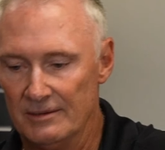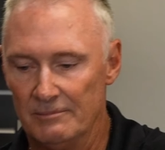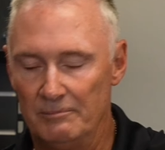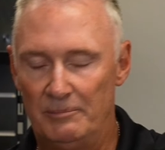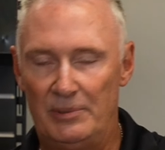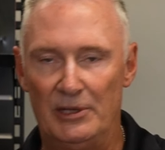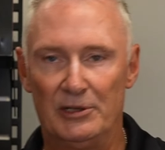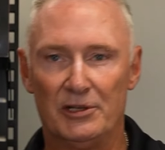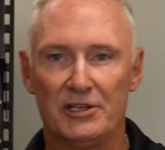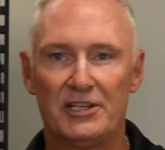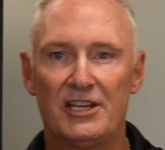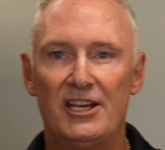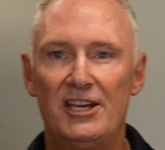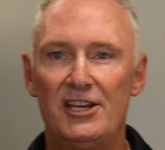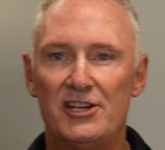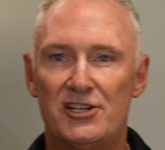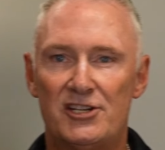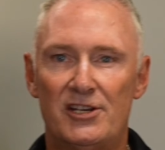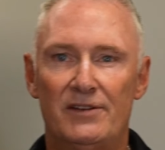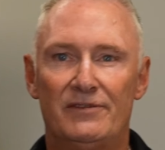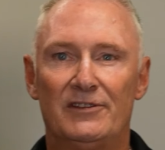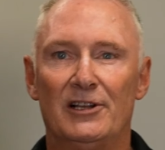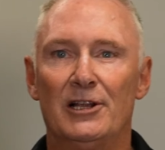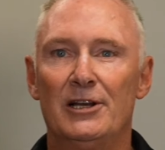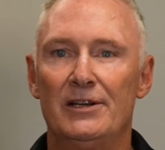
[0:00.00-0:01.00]
Billet gear
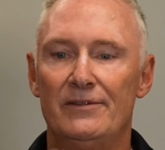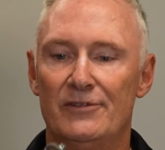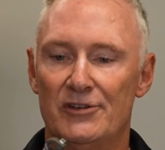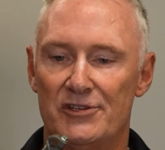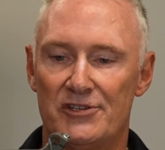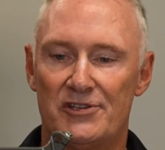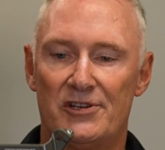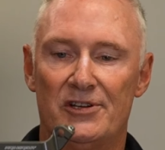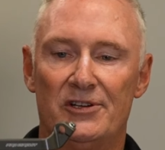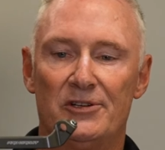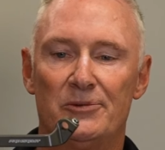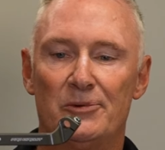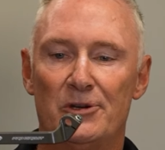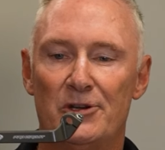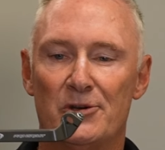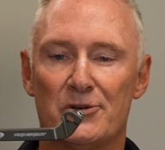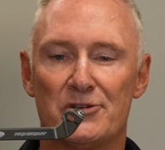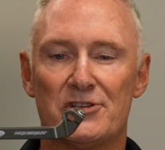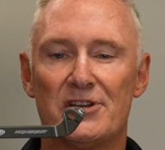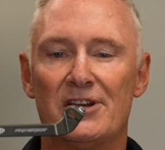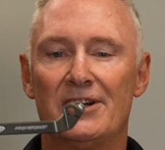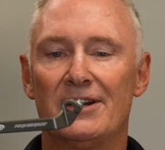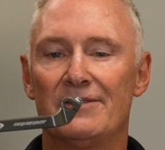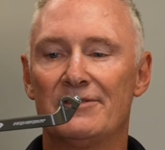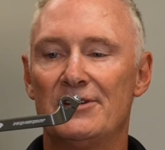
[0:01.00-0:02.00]
shift levers. We
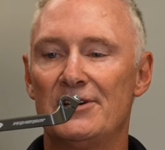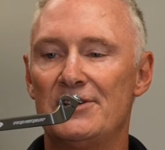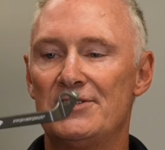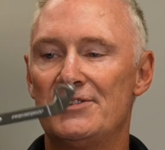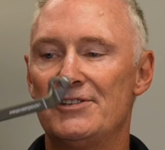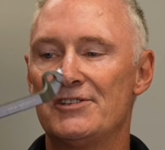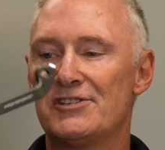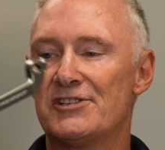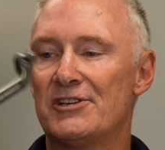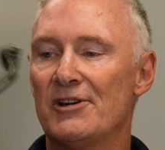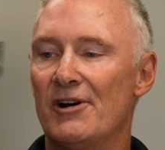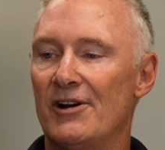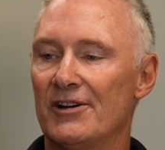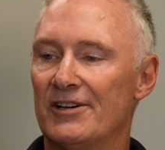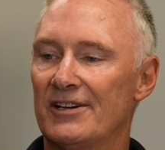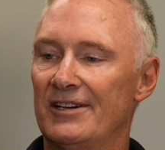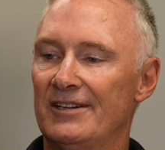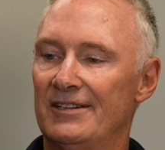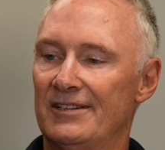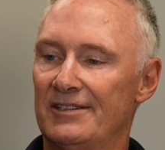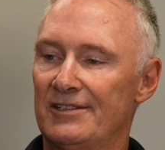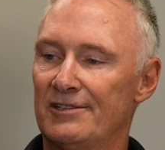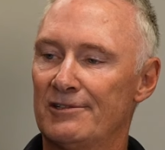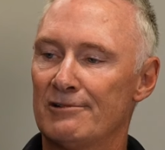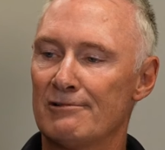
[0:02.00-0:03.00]
also have these in stock.
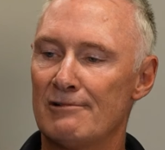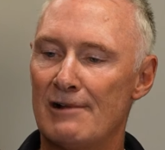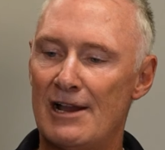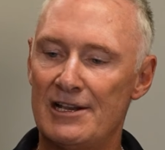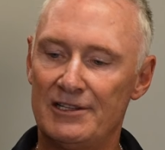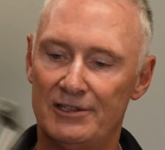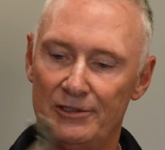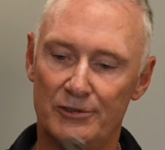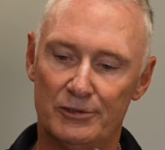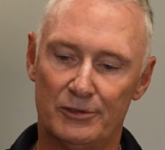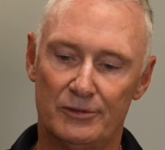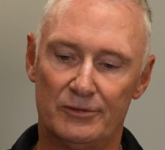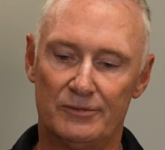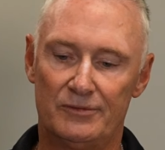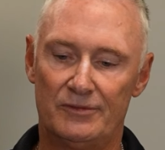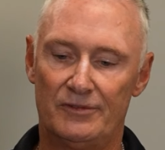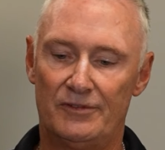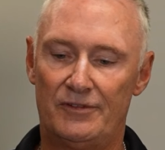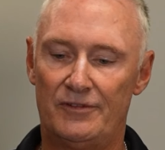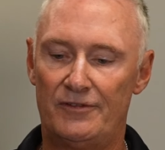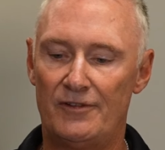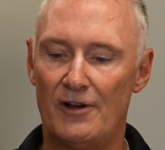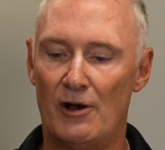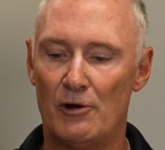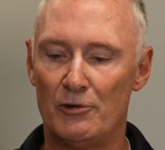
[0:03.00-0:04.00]
Great little
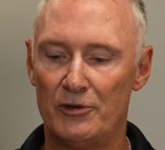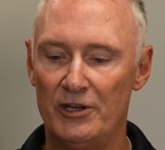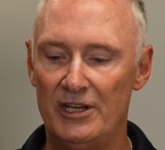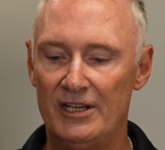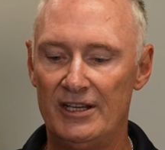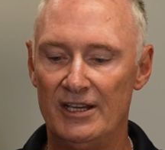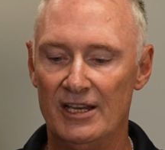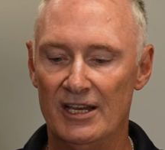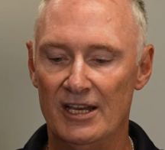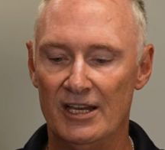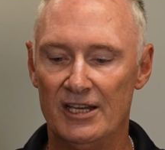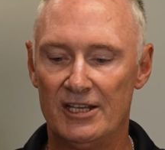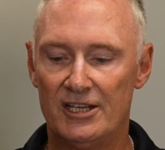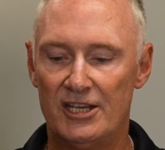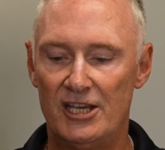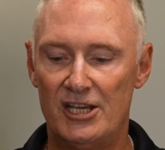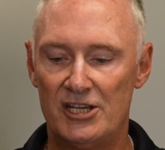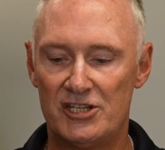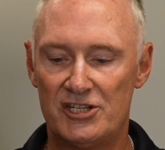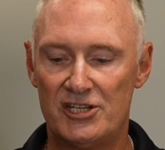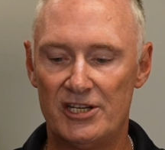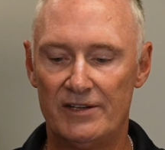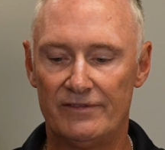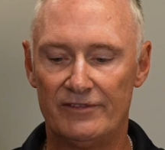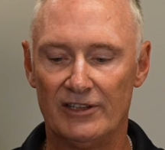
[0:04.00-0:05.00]
folding gear
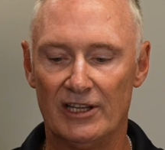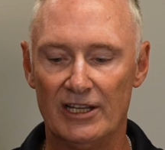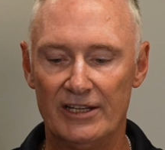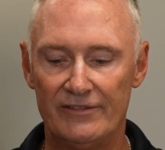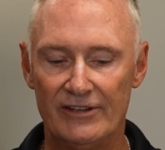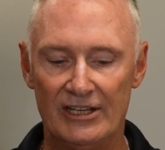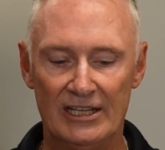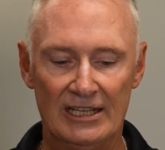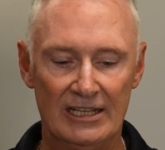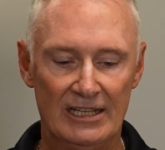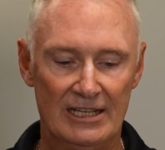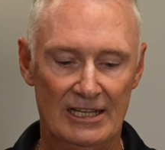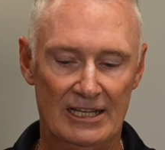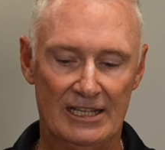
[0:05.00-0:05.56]
shift lever.